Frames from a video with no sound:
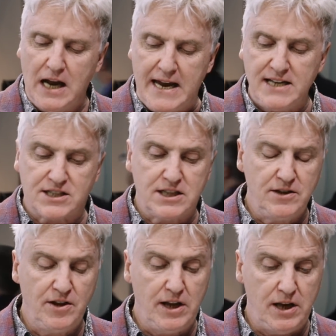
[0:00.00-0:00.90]
It's
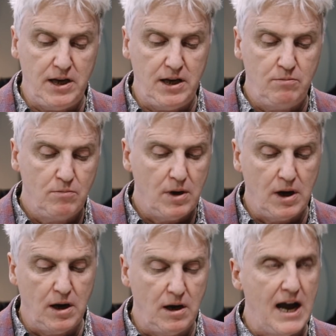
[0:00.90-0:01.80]
in the
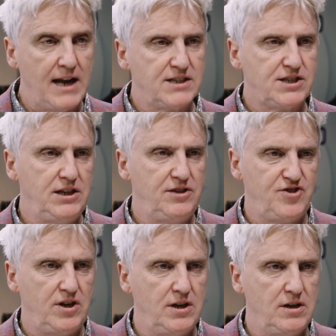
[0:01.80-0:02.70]

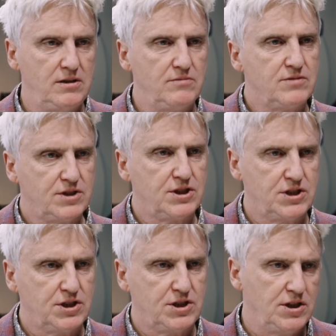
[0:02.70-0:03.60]
anesthesia
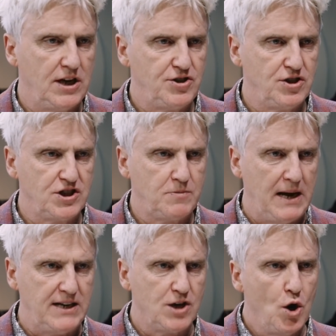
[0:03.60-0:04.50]
sedation
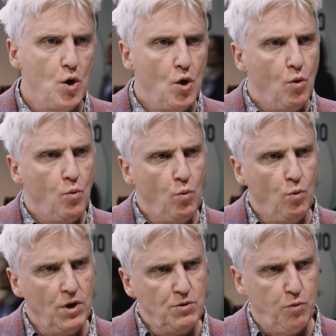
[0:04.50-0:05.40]
space. Yes.
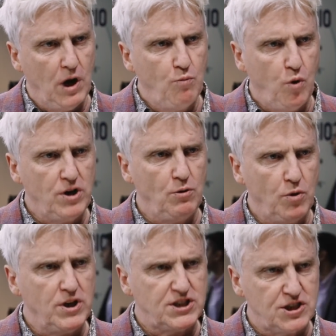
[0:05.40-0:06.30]

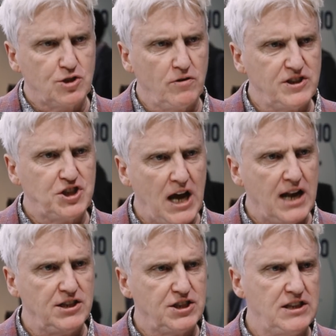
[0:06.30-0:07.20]
What is the sort of
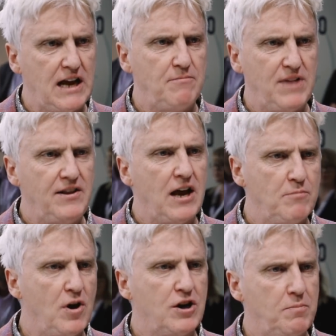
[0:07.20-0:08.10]
challenge in that
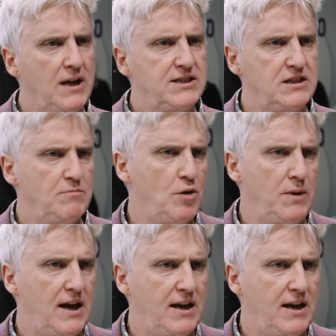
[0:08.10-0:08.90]
marketplace at the moment,